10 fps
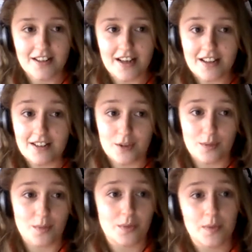
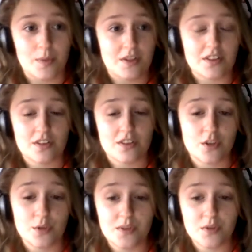never like worked in a
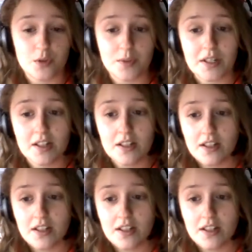school before, but